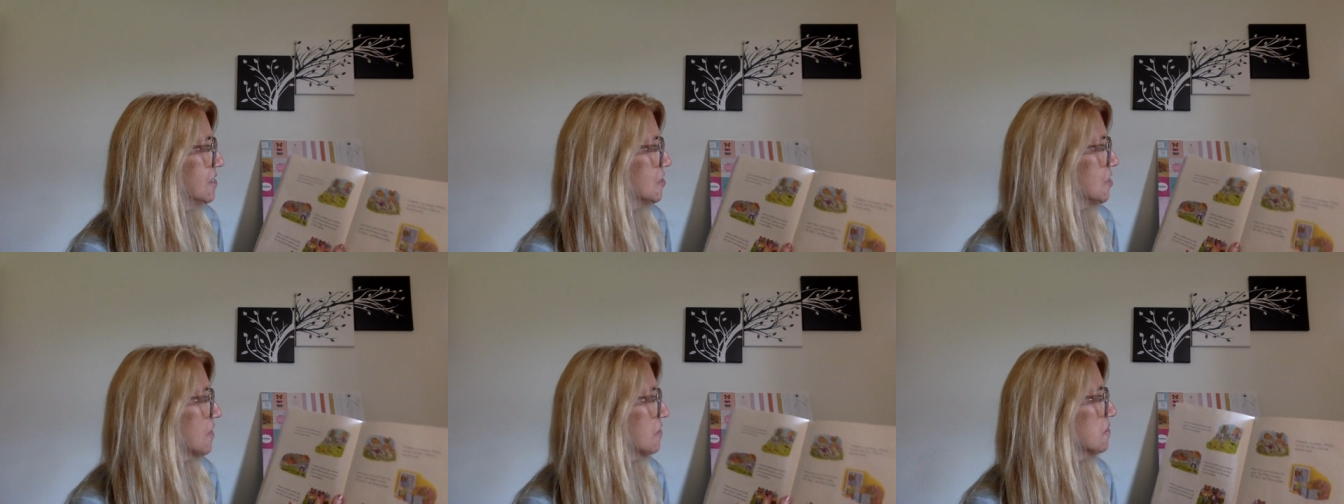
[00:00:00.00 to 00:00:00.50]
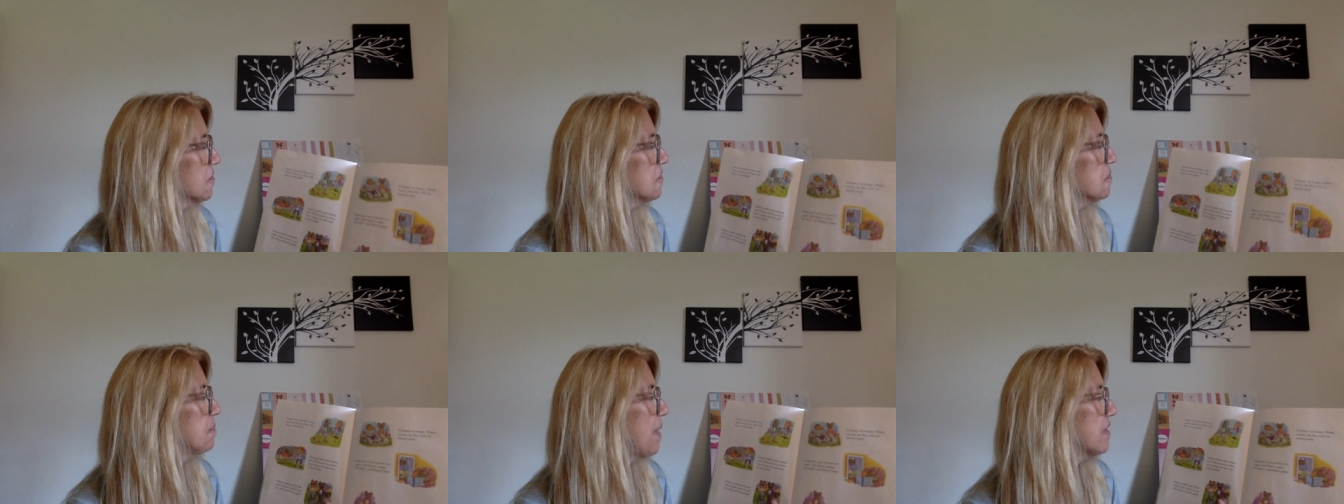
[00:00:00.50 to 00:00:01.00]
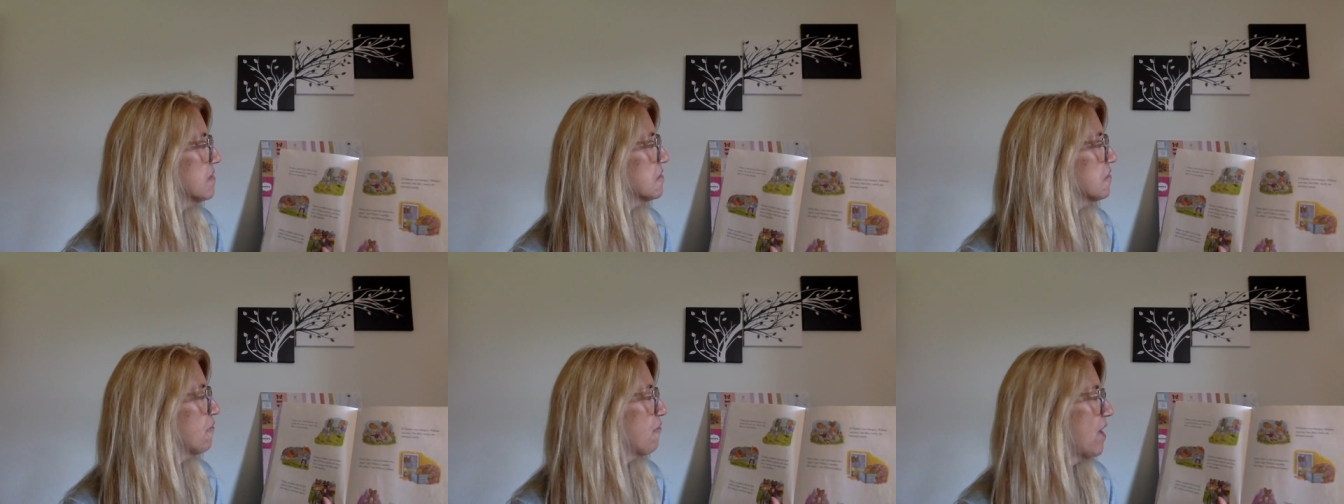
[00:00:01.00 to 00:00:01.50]
Chester's best
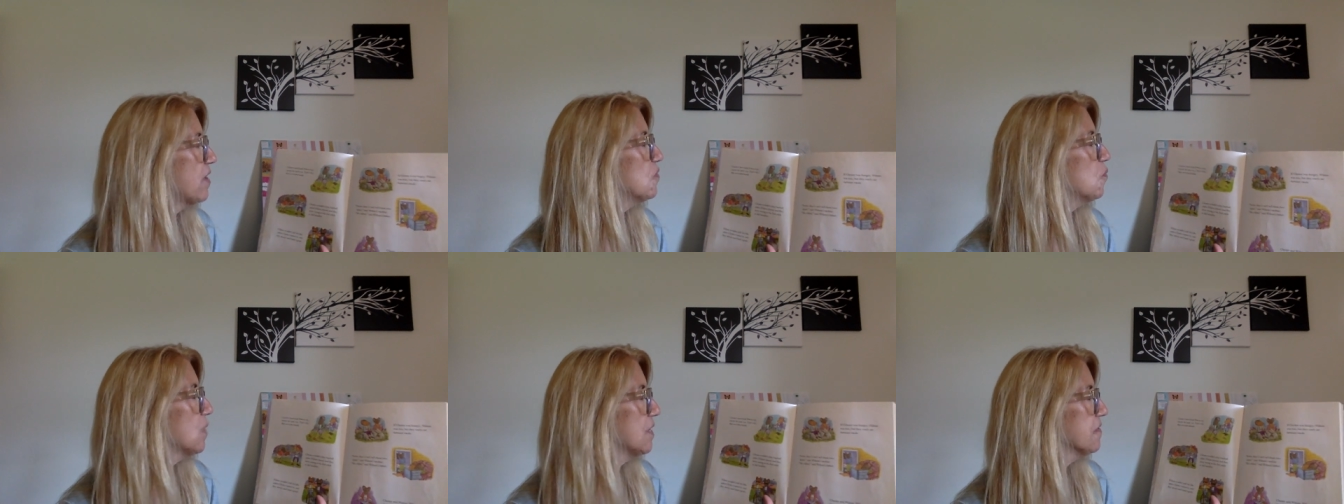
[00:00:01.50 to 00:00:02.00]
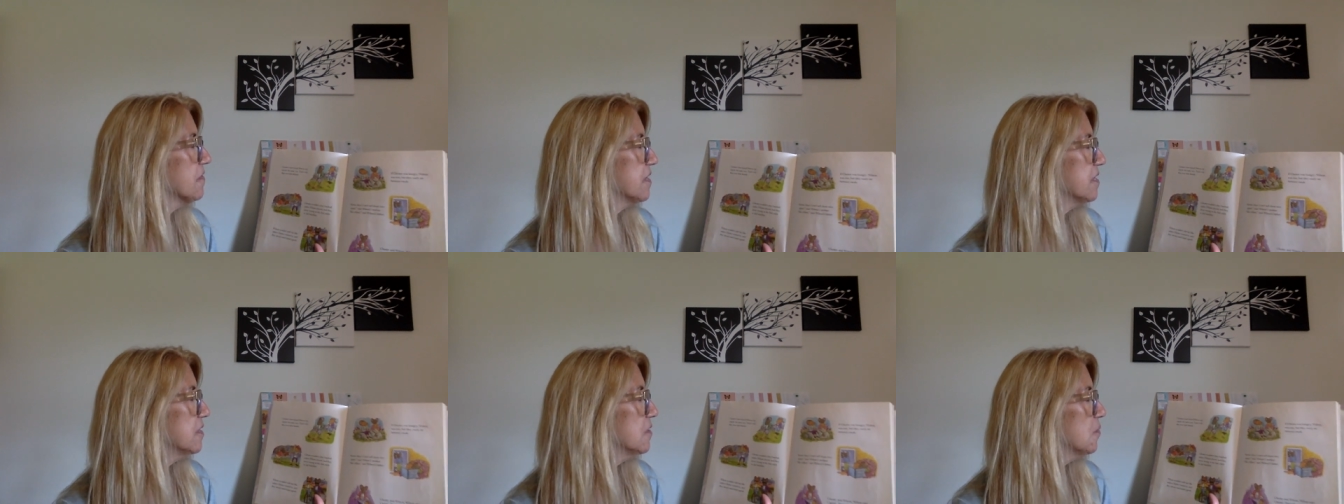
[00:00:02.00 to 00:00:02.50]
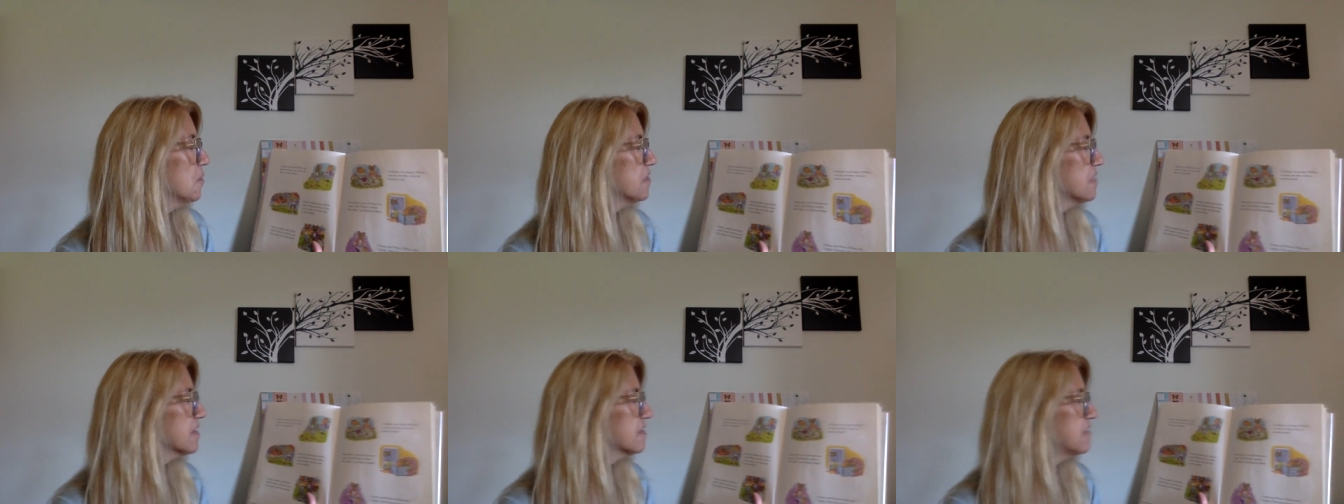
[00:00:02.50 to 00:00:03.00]
friend Wilson was
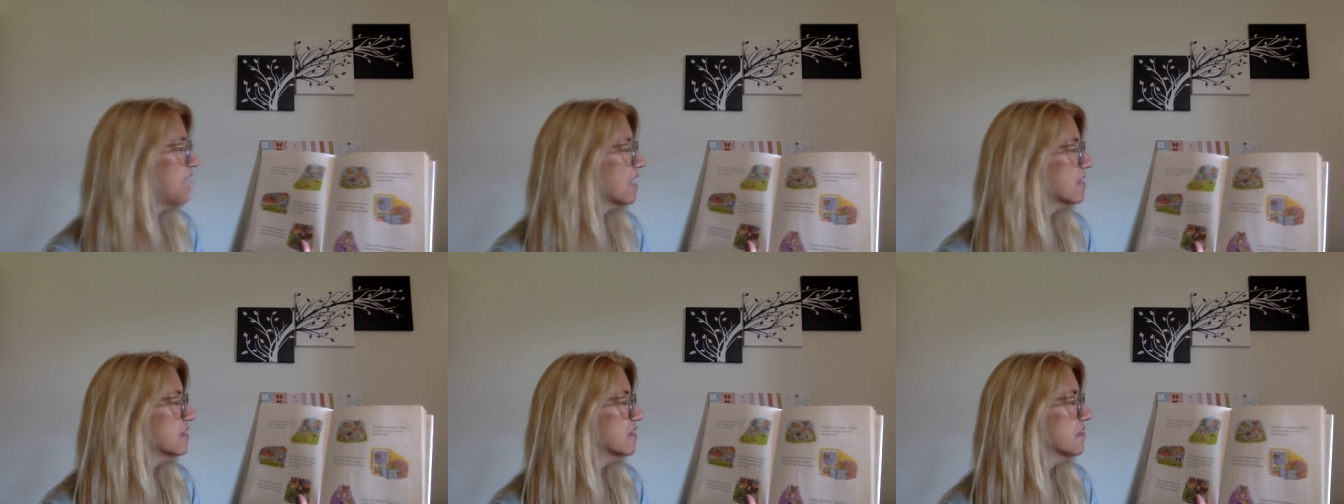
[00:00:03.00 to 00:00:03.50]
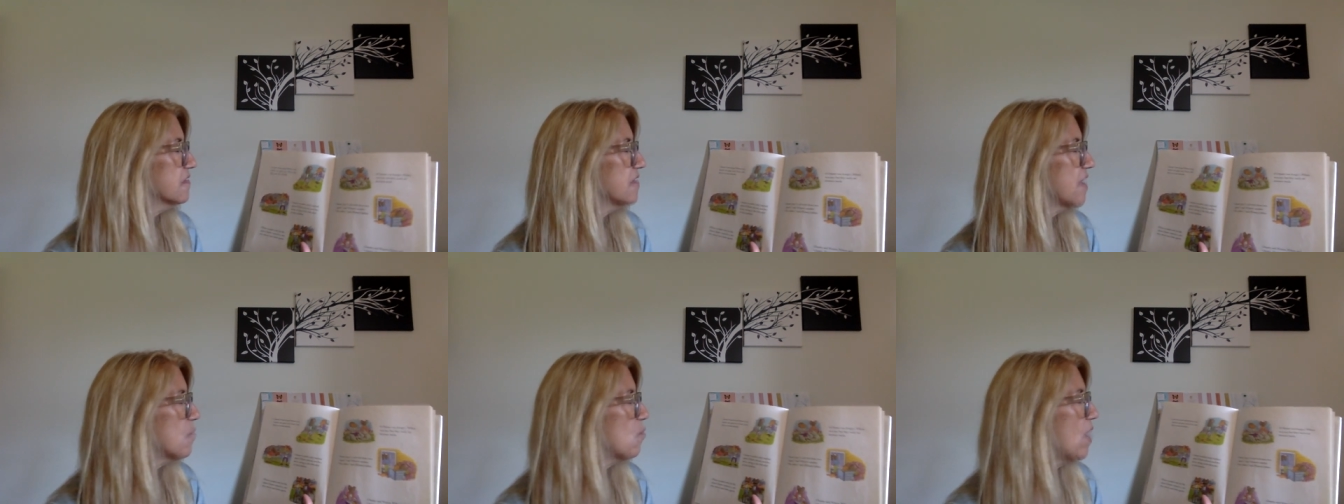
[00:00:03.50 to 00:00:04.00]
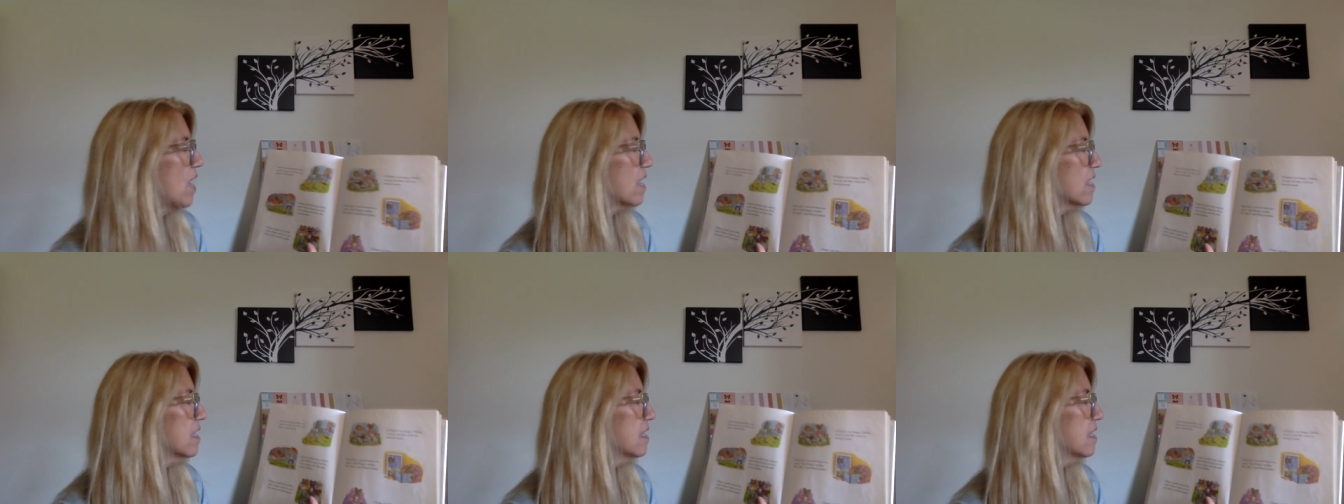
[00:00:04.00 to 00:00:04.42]
exactly the same way.